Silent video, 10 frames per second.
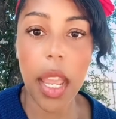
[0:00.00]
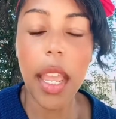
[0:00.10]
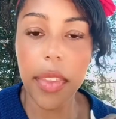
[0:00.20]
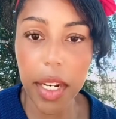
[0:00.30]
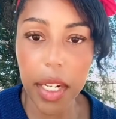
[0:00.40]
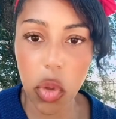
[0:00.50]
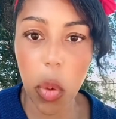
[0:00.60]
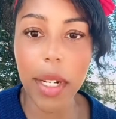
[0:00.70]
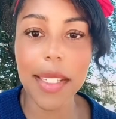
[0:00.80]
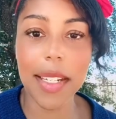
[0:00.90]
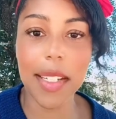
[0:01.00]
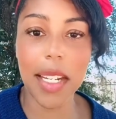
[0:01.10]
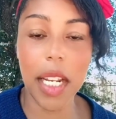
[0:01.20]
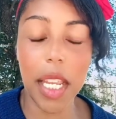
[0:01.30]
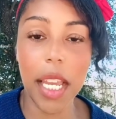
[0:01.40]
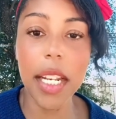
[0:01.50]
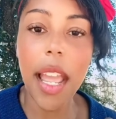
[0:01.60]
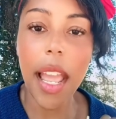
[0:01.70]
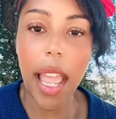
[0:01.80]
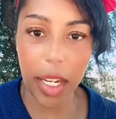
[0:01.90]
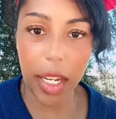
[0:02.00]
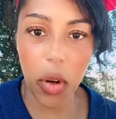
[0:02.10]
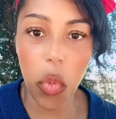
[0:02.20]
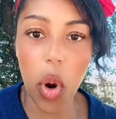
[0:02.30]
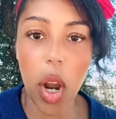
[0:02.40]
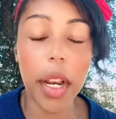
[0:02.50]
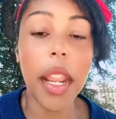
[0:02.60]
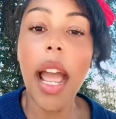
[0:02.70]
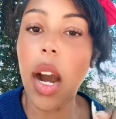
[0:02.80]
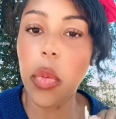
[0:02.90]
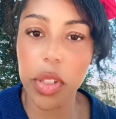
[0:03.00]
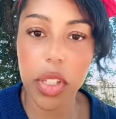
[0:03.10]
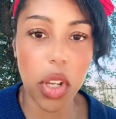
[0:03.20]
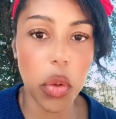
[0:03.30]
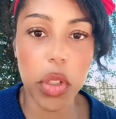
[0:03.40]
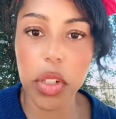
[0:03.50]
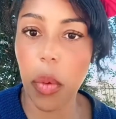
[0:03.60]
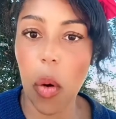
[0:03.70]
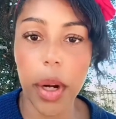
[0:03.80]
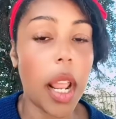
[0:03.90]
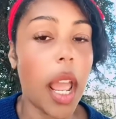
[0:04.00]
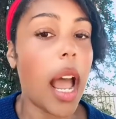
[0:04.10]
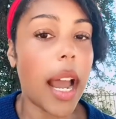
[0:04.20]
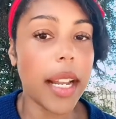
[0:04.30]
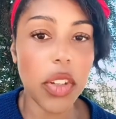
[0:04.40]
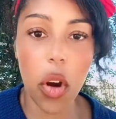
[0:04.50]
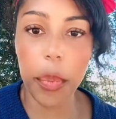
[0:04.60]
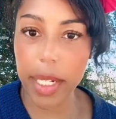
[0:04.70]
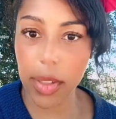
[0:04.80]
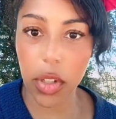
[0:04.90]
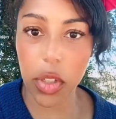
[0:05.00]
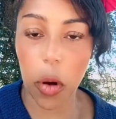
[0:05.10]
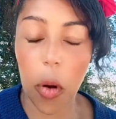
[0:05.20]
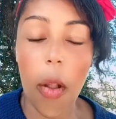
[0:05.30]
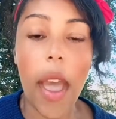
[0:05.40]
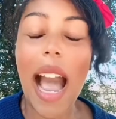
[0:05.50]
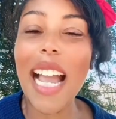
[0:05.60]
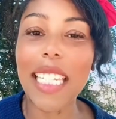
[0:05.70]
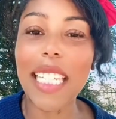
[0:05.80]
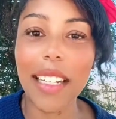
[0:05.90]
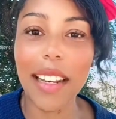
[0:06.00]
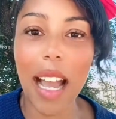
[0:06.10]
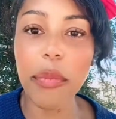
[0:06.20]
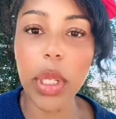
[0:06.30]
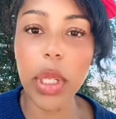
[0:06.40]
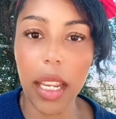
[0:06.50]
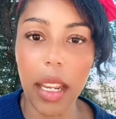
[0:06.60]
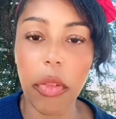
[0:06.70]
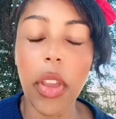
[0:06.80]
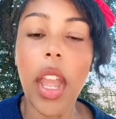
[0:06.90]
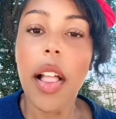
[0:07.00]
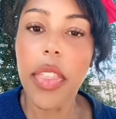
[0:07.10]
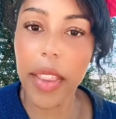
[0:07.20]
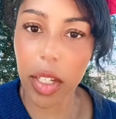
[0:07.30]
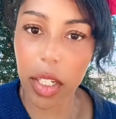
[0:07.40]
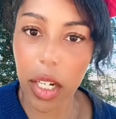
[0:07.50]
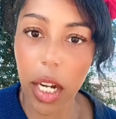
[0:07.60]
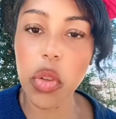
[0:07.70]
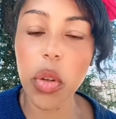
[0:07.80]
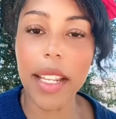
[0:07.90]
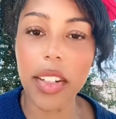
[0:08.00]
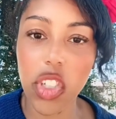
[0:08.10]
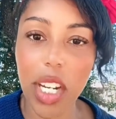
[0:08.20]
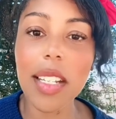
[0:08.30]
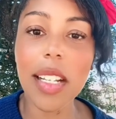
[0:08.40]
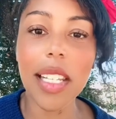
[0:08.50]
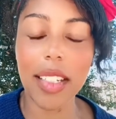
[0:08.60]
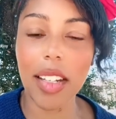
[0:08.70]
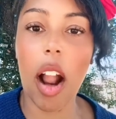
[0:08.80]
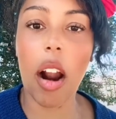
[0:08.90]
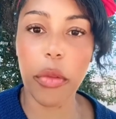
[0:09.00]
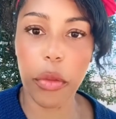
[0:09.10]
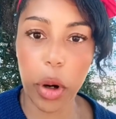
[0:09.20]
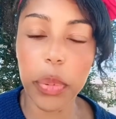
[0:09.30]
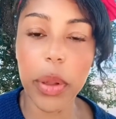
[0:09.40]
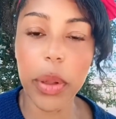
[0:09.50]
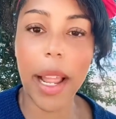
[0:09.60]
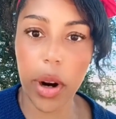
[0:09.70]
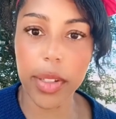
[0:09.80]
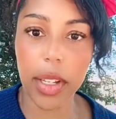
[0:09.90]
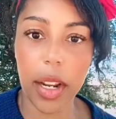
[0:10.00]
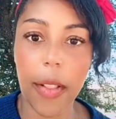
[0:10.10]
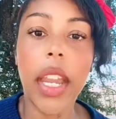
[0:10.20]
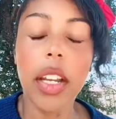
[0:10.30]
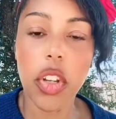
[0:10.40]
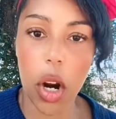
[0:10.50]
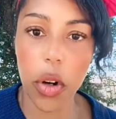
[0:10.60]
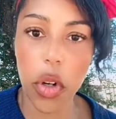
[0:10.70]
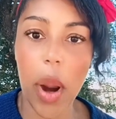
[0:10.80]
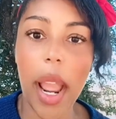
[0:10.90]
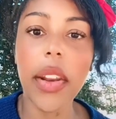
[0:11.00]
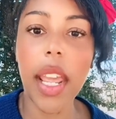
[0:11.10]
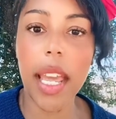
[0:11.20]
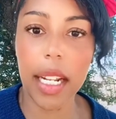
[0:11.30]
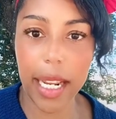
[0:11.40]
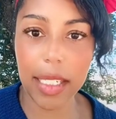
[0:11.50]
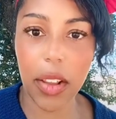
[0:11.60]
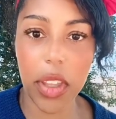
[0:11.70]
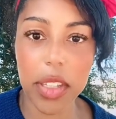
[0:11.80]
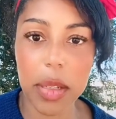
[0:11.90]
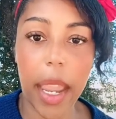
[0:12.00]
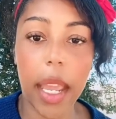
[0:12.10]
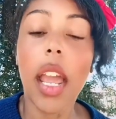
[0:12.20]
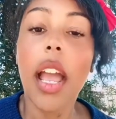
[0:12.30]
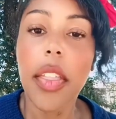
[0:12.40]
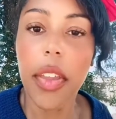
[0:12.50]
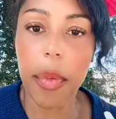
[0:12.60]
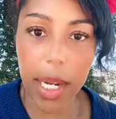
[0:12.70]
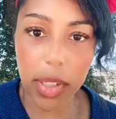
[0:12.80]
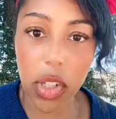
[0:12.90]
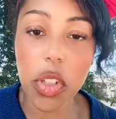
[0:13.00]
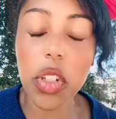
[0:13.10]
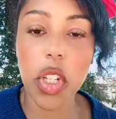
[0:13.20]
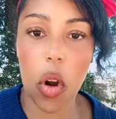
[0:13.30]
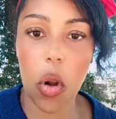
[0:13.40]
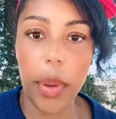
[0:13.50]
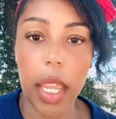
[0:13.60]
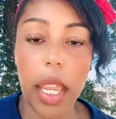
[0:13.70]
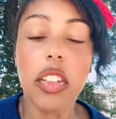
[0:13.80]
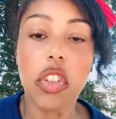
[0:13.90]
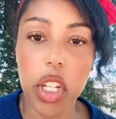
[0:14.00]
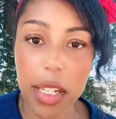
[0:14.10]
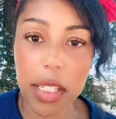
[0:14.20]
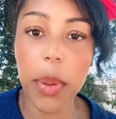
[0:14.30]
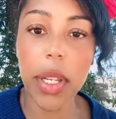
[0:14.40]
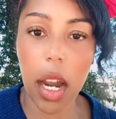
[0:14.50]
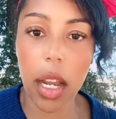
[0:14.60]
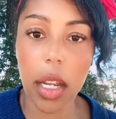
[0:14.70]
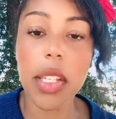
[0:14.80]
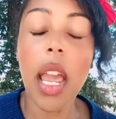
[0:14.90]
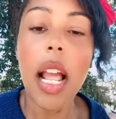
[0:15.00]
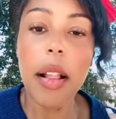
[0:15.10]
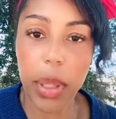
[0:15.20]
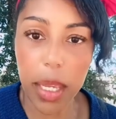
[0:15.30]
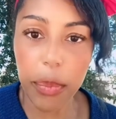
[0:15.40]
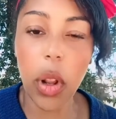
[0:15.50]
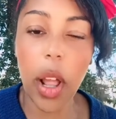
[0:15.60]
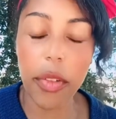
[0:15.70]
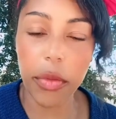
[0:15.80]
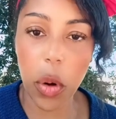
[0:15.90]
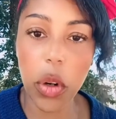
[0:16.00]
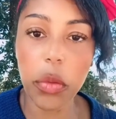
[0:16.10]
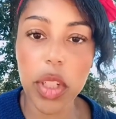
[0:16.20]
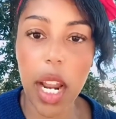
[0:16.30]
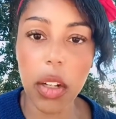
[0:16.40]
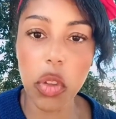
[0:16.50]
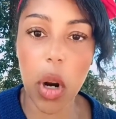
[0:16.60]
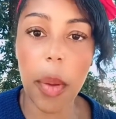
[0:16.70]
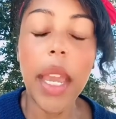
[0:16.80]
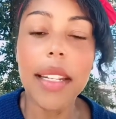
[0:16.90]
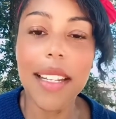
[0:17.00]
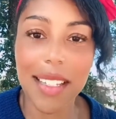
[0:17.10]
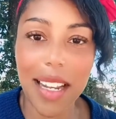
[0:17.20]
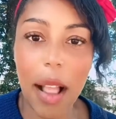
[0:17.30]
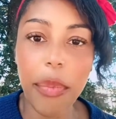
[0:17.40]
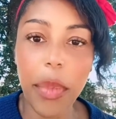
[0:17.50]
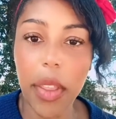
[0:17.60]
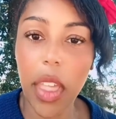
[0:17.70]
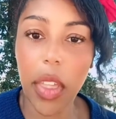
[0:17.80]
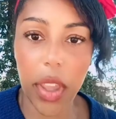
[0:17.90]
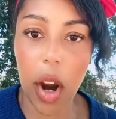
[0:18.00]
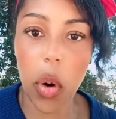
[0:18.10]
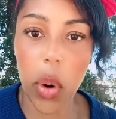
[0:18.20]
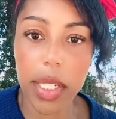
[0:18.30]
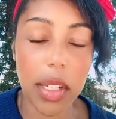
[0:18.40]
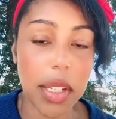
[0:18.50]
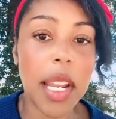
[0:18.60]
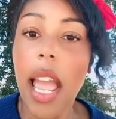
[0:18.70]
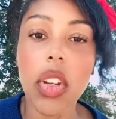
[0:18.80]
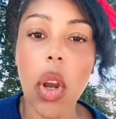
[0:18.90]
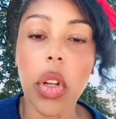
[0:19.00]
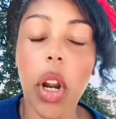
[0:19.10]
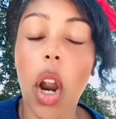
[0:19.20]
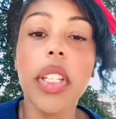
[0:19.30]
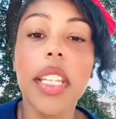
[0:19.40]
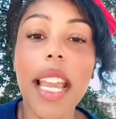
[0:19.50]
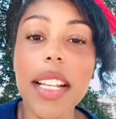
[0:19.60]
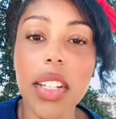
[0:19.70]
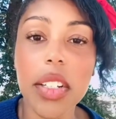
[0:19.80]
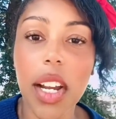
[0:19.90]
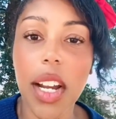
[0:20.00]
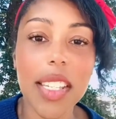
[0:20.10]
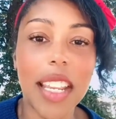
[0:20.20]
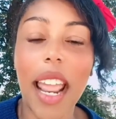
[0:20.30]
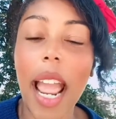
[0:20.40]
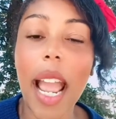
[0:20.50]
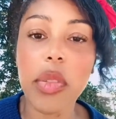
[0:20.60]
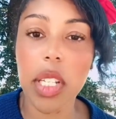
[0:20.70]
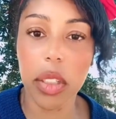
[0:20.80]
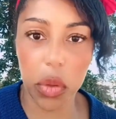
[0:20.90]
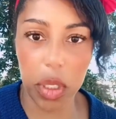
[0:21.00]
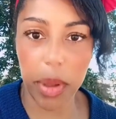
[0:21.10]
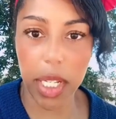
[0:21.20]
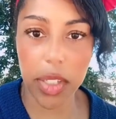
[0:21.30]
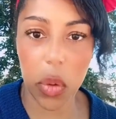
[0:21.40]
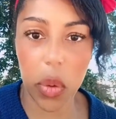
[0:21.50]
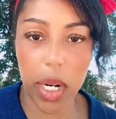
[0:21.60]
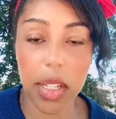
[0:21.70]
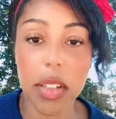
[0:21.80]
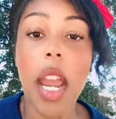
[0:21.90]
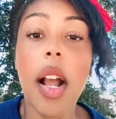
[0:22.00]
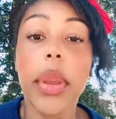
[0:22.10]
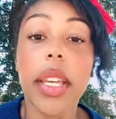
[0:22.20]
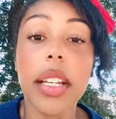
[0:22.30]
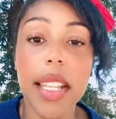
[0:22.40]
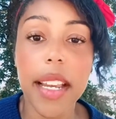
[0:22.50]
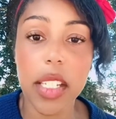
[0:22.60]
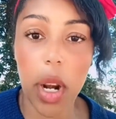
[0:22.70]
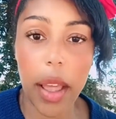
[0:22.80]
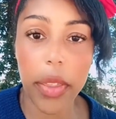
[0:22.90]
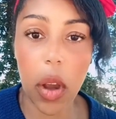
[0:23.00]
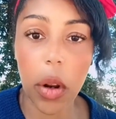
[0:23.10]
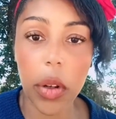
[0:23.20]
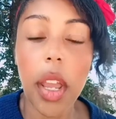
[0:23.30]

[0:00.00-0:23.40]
Then in 2016 hit, and he won. I was so disappointed. I told my sister, I cannot believe that the country that just elected our first black president turned around and elected this man. Then my sister told me, just because people have voted for Donald Trump does not mean that they are racist. I told her, yes, it does. It absolutely means they're racist, because that's what I thought.